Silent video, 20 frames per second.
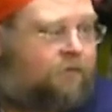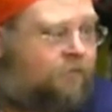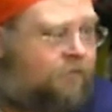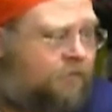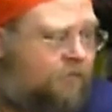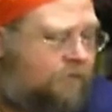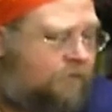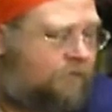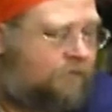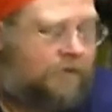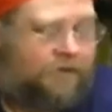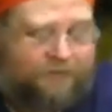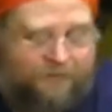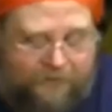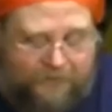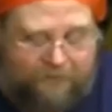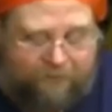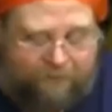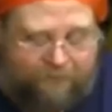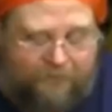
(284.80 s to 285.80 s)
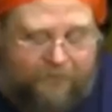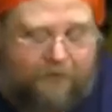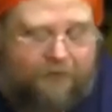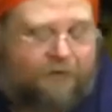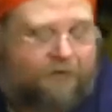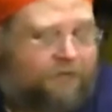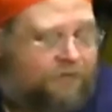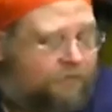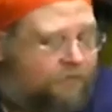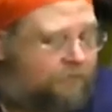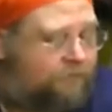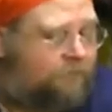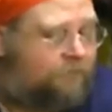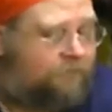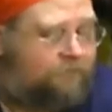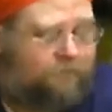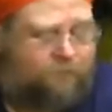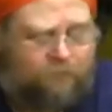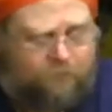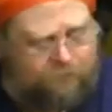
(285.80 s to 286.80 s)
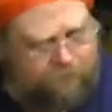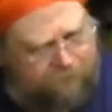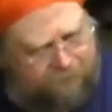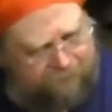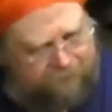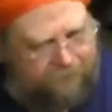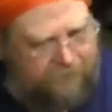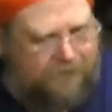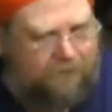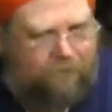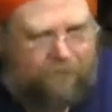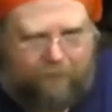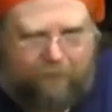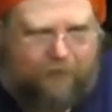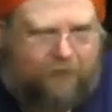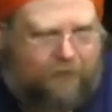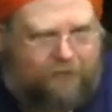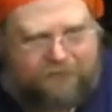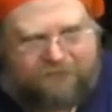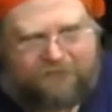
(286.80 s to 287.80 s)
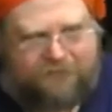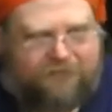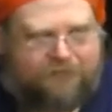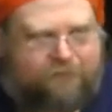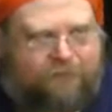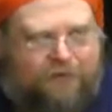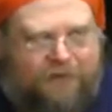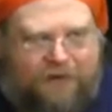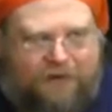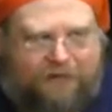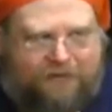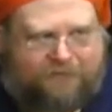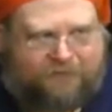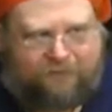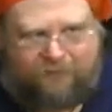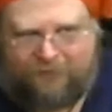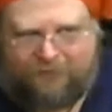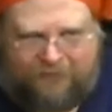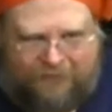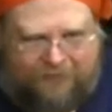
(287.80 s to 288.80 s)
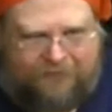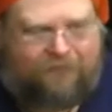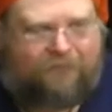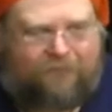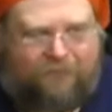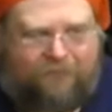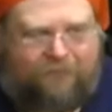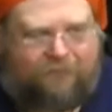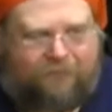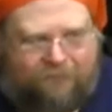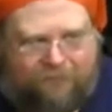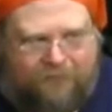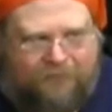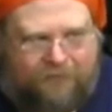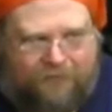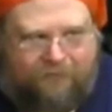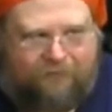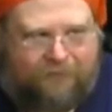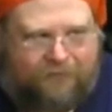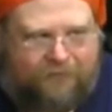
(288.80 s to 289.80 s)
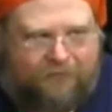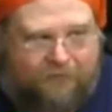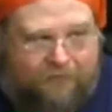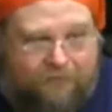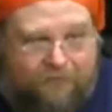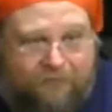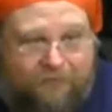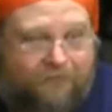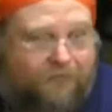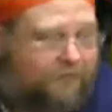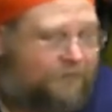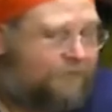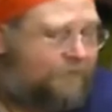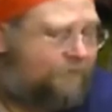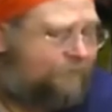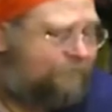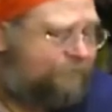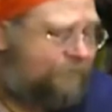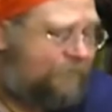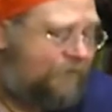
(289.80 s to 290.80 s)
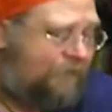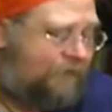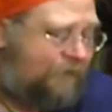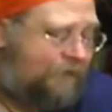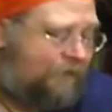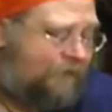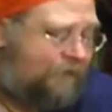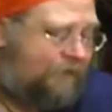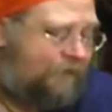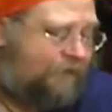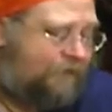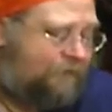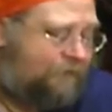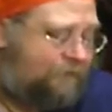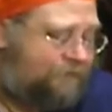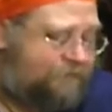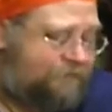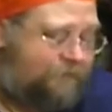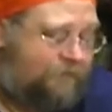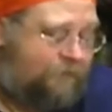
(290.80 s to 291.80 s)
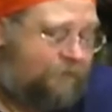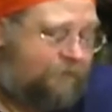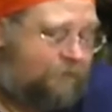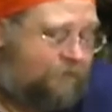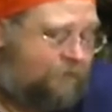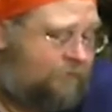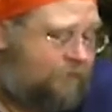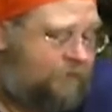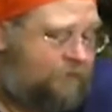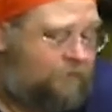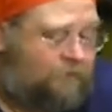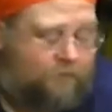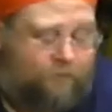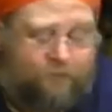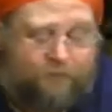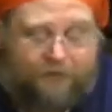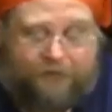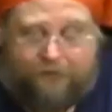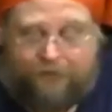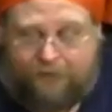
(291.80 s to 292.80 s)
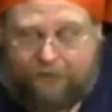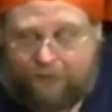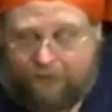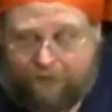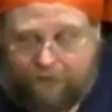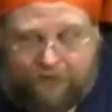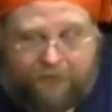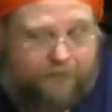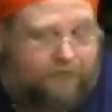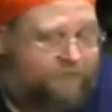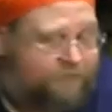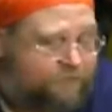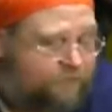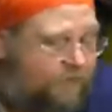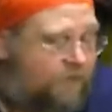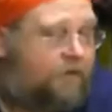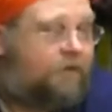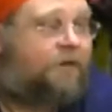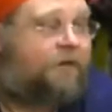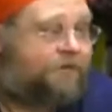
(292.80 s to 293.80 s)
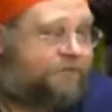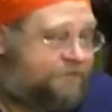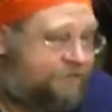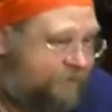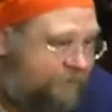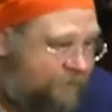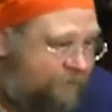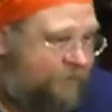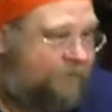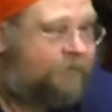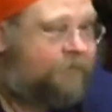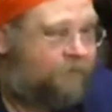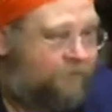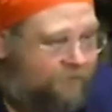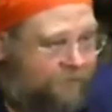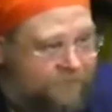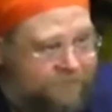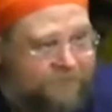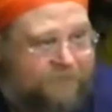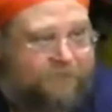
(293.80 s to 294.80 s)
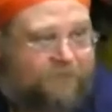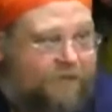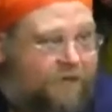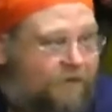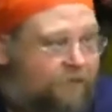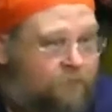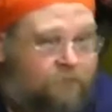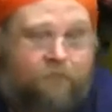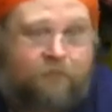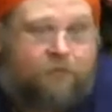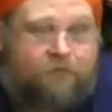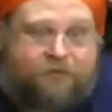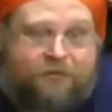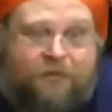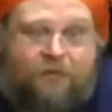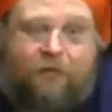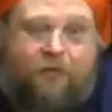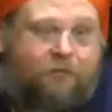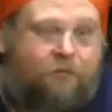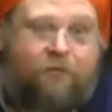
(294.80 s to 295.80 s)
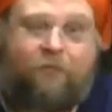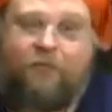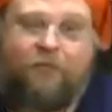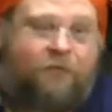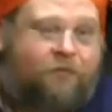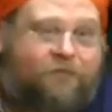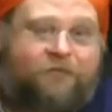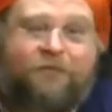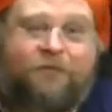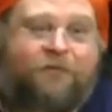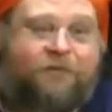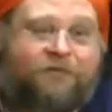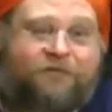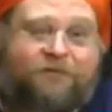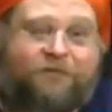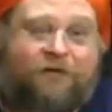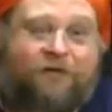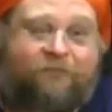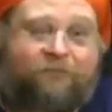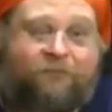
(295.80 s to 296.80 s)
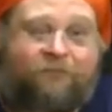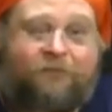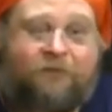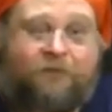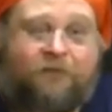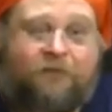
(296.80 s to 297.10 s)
were identified, and we figured out what parts of these plants in particular were really, really good. And so they're incorporated in cooking as well, like cinnamon and things like that. Who knows how long we've been using this stuff?